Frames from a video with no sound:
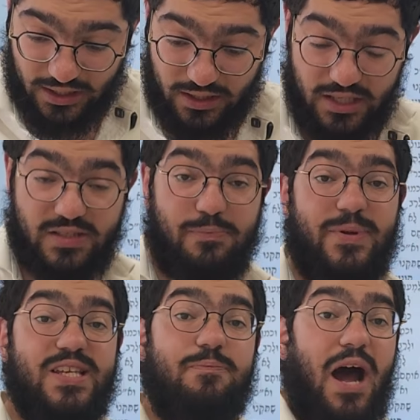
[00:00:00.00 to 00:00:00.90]

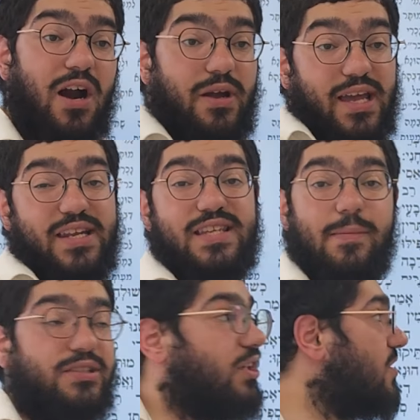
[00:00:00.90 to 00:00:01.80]
He's borrowing and he's
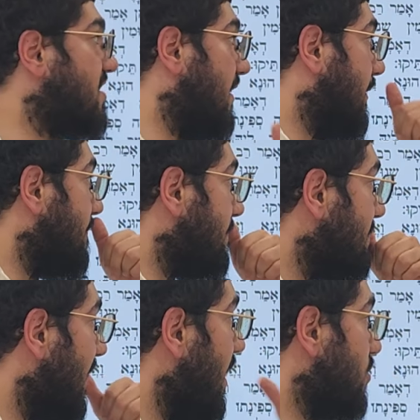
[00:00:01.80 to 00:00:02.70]
able to use it.
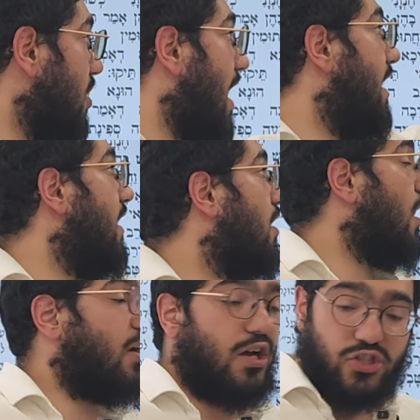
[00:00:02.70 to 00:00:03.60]
Shaharei kol hana